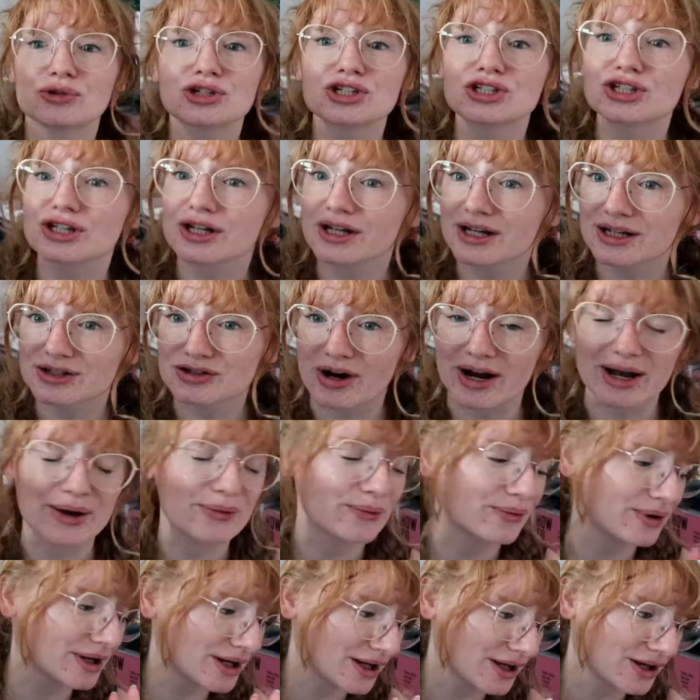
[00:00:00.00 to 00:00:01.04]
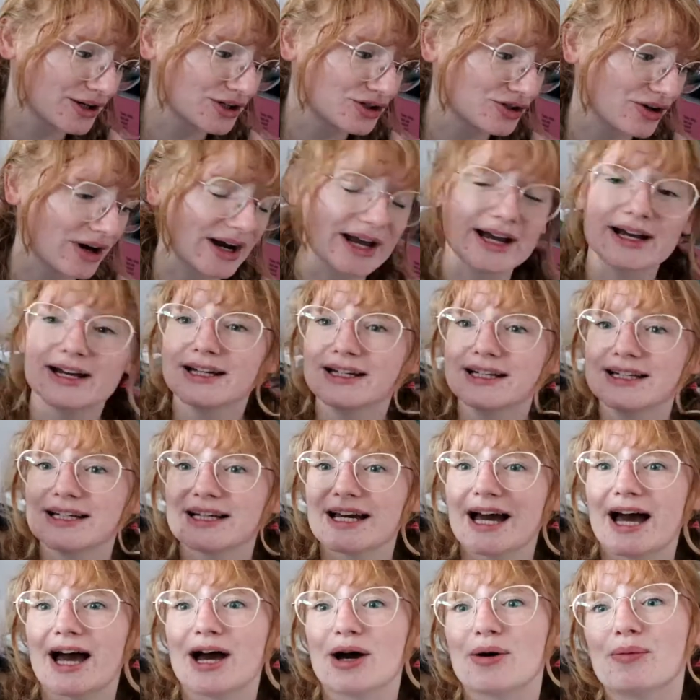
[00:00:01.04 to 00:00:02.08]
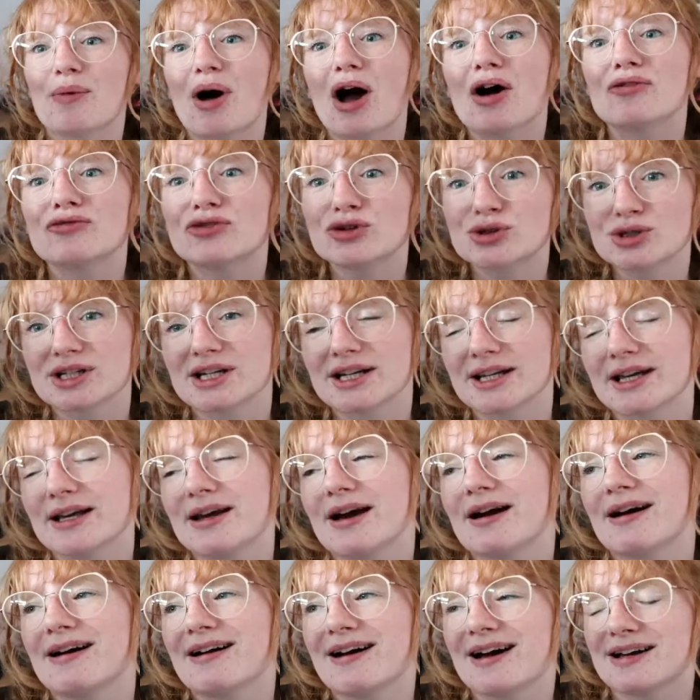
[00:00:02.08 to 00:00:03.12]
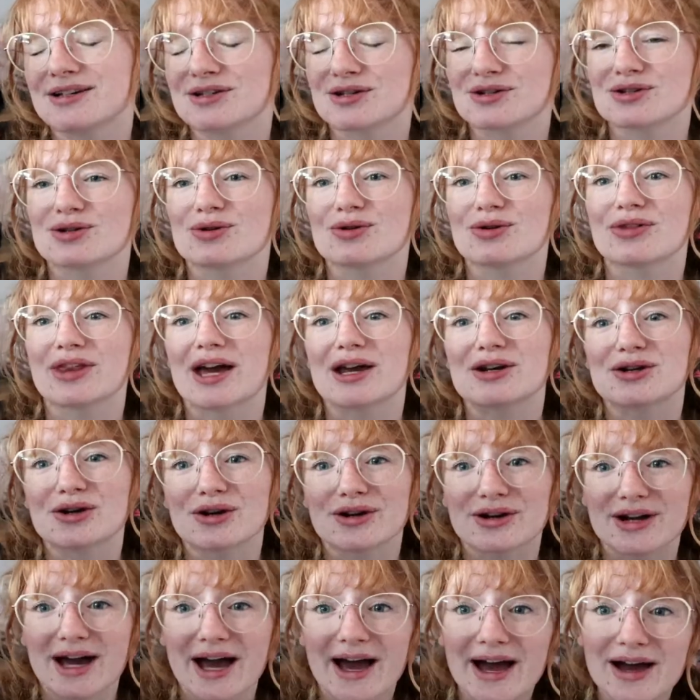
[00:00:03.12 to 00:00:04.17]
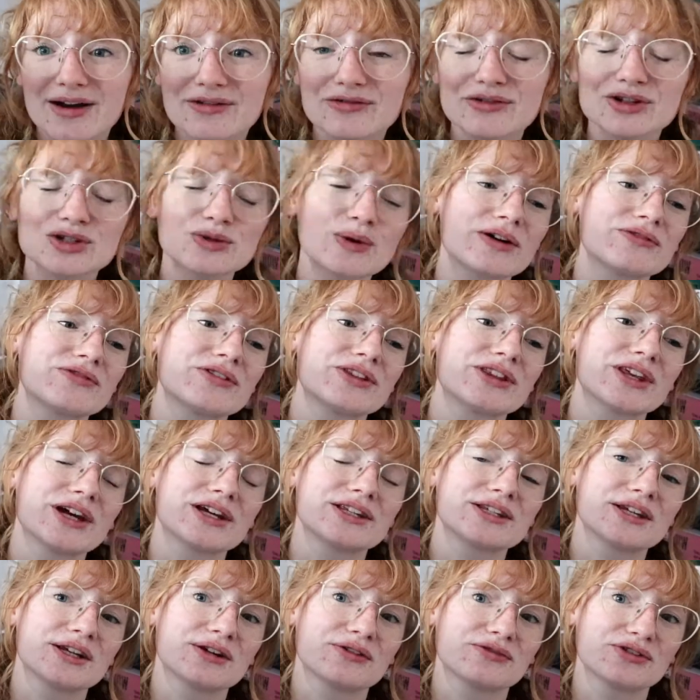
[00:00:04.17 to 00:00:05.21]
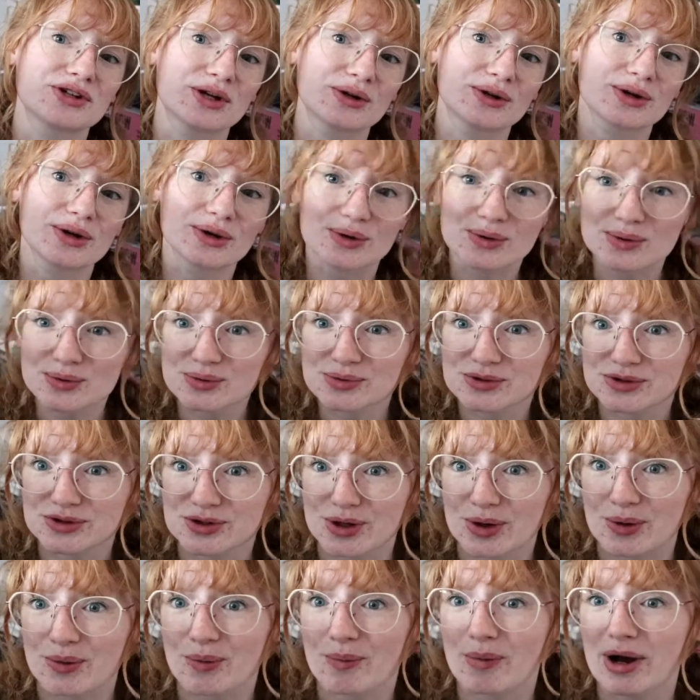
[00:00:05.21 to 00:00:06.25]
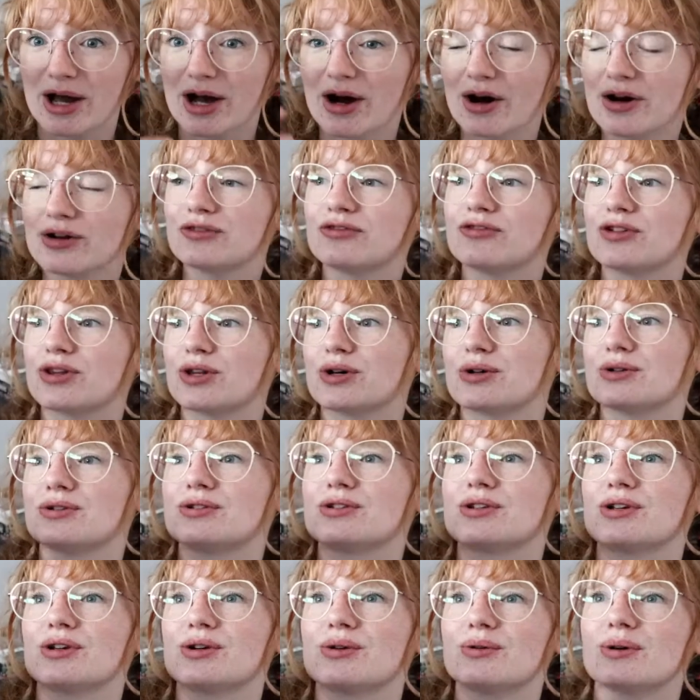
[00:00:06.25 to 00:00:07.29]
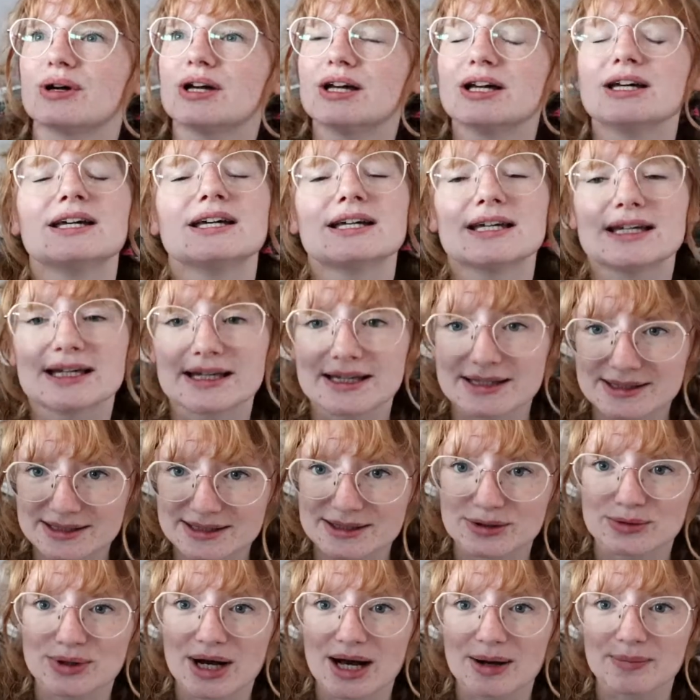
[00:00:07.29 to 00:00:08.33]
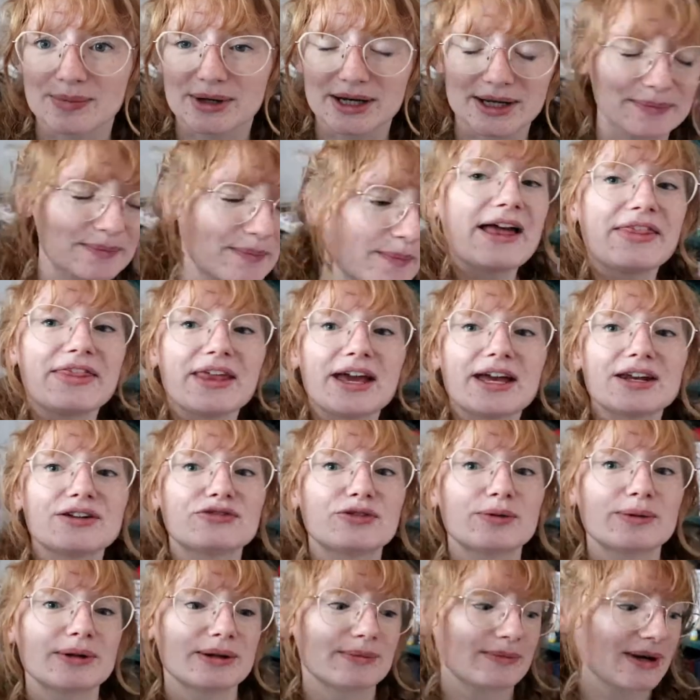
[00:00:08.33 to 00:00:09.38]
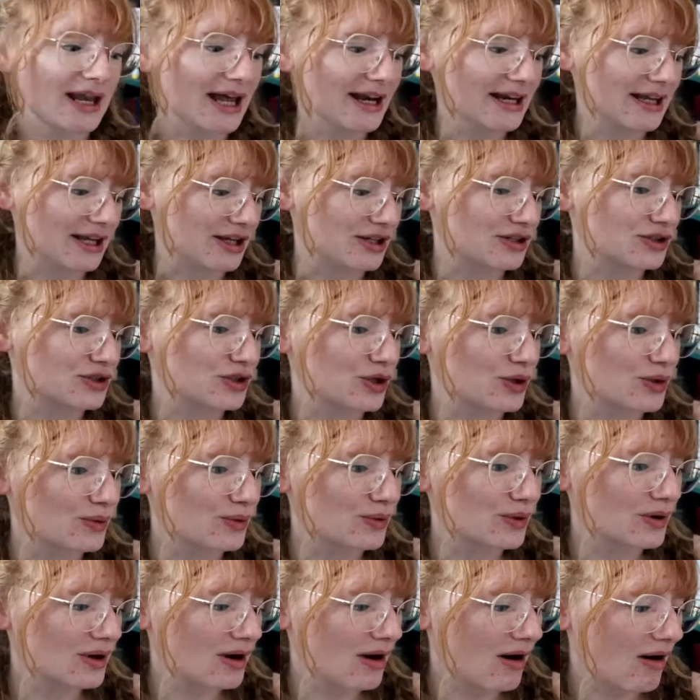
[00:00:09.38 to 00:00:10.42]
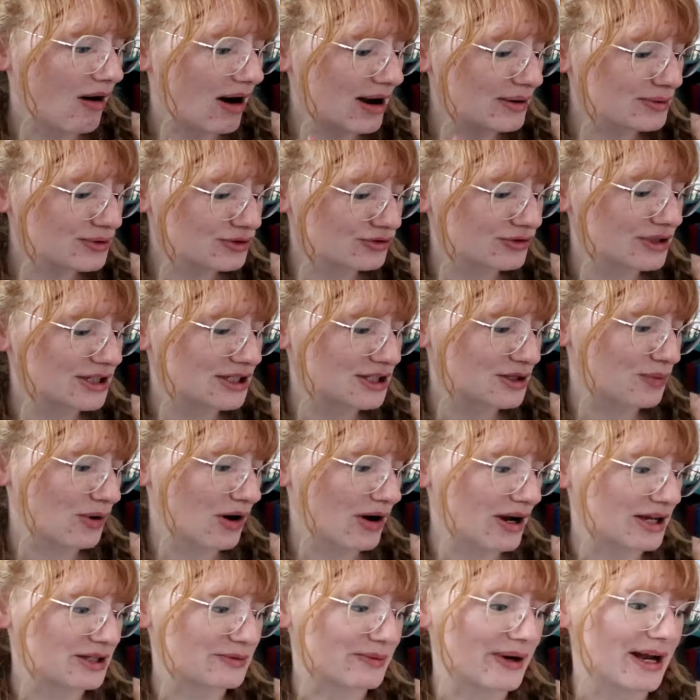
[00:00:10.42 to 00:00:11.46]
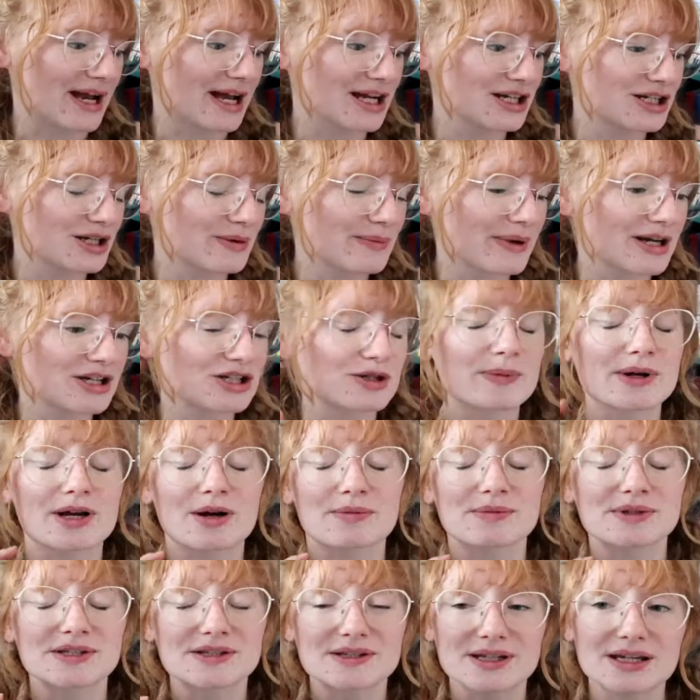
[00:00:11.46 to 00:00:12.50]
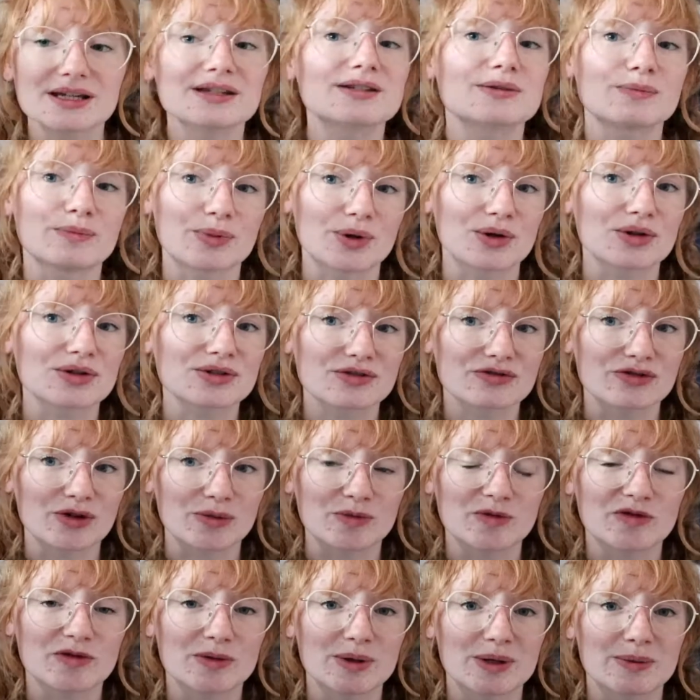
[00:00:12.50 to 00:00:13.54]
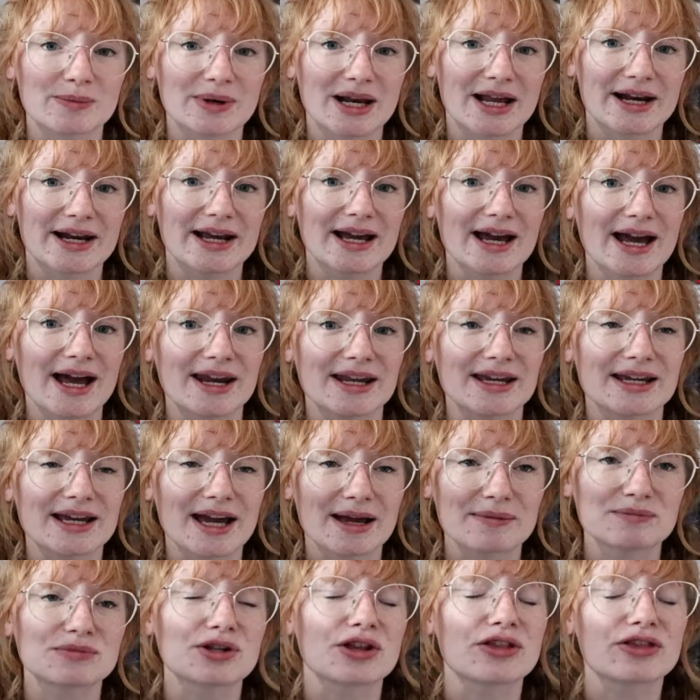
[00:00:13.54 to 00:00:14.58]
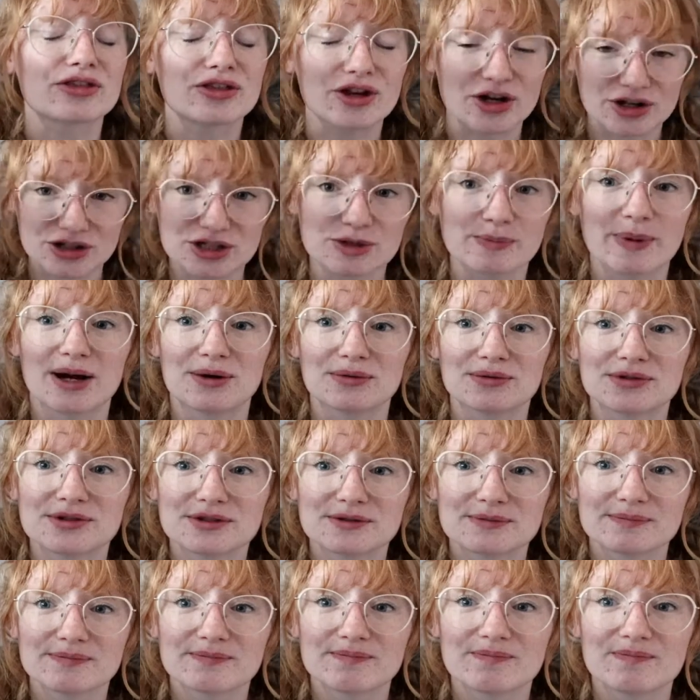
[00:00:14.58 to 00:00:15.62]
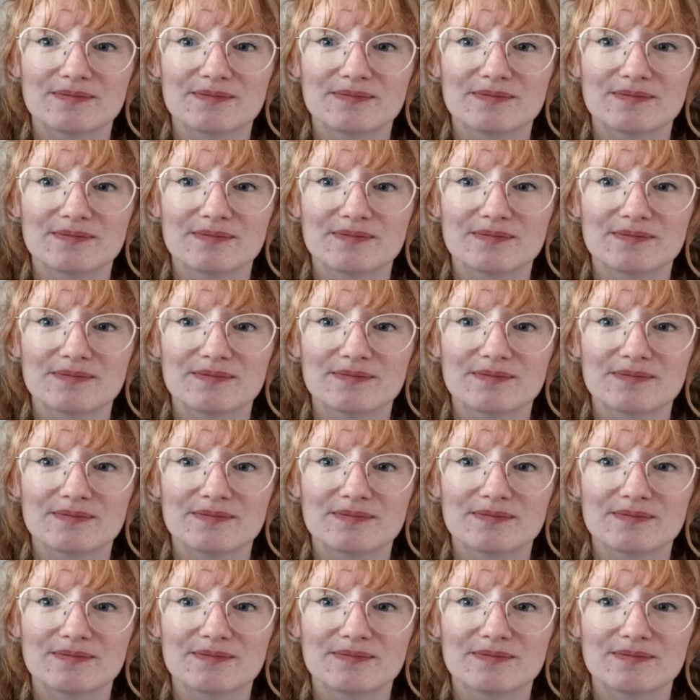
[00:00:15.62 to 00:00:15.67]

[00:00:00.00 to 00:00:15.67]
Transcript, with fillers: We're just gonna try it, we're gonna try it. Uh, unfortunately, as you saw, they don't have 12 and 13 of Tokyo Ghoul, so my hunt for those two is still happening. And then Forbidden Planet. So I was really surprised, but I actually managed to pick up six books from Forbidden Planet and it came to £30.